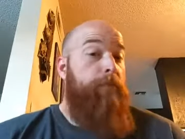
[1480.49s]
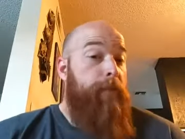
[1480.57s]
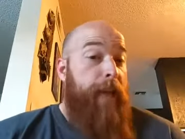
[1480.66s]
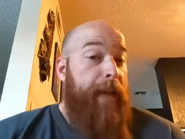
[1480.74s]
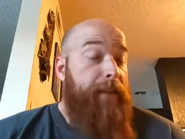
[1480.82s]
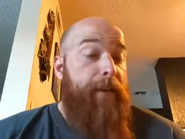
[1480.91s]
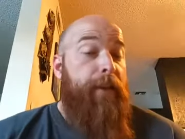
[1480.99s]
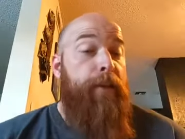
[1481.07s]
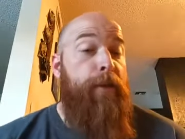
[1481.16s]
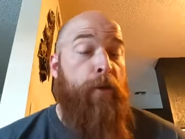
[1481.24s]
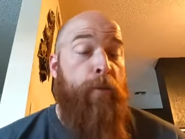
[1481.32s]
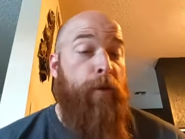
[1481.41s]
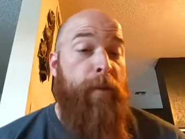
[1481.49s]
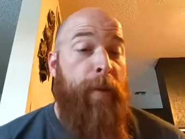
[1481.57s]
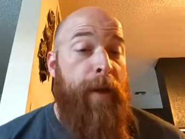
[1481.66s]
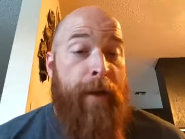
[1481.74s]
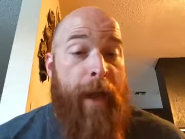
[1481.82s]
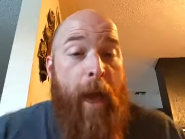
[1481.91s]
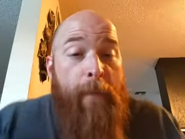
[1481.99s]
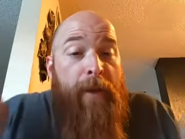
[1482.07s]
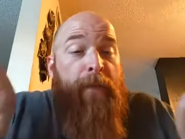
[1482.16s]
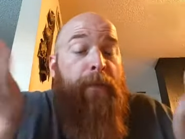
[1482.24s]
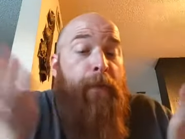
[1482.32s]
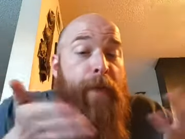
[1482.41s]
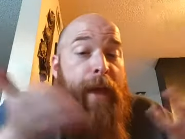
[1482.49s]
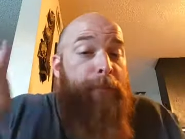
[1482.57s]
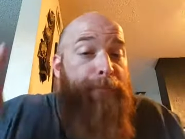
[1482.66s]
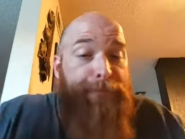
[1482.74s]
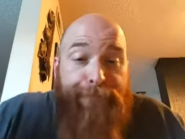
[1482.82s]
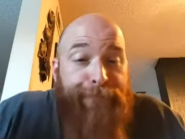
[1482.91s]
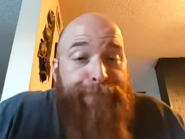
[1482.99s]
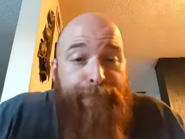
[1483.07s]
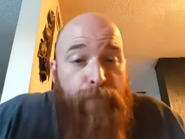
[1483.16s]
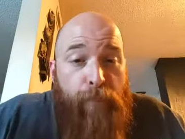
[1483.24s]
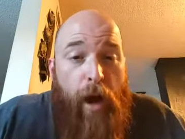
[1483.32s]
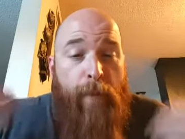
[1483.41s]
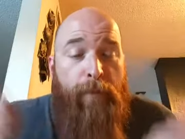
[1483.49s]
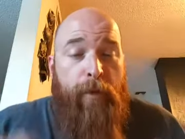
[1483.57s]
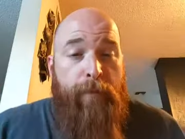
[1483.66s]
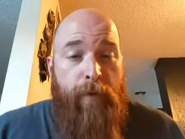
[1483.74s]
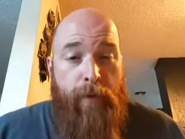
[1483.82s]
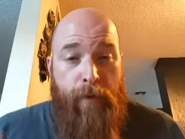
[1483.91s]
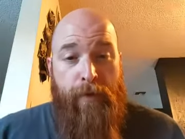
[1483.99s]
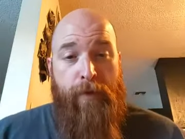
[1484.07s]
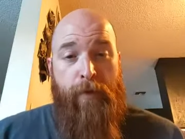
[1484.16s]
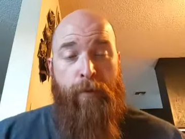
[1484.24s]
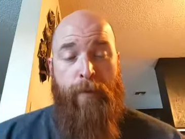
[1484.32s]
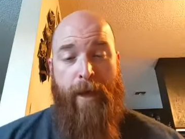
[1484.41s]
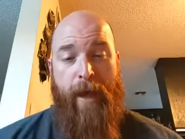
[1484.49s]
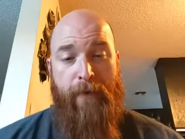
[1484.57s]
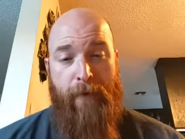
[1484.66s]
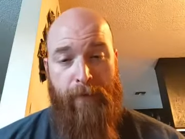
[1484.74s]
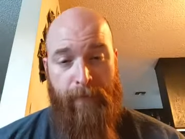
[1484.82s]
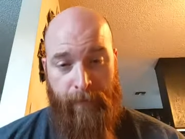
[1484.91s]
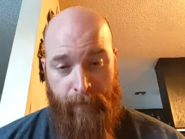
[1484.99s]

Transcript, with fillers: the consumer spending habit for that problem, or the consumer behavior.